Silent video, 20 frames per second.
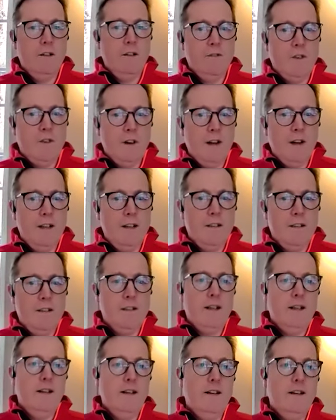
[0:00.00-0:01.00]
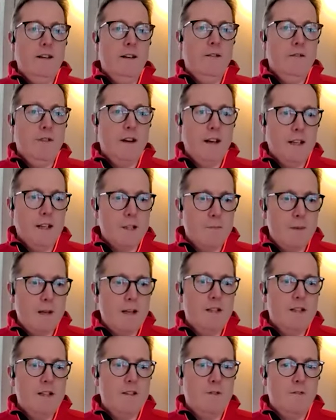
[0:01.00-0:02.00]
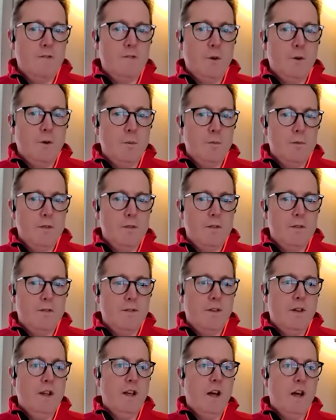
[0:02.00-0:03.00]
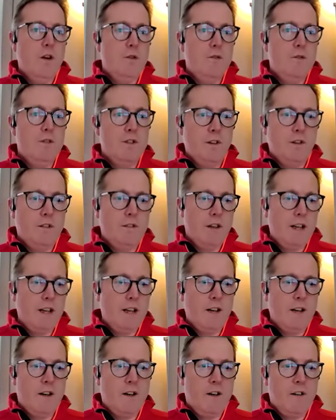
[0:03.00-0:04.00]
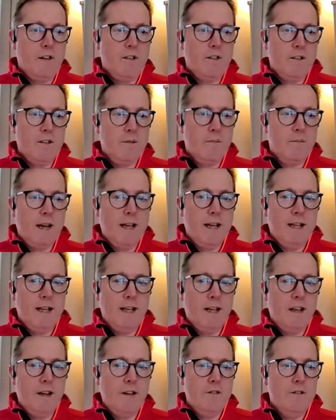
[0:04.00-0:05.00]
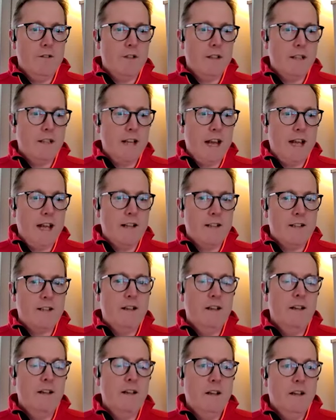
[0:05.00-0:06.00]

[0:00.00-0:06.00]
find, very expensive forms of loans and credit cards and payday loans and debts,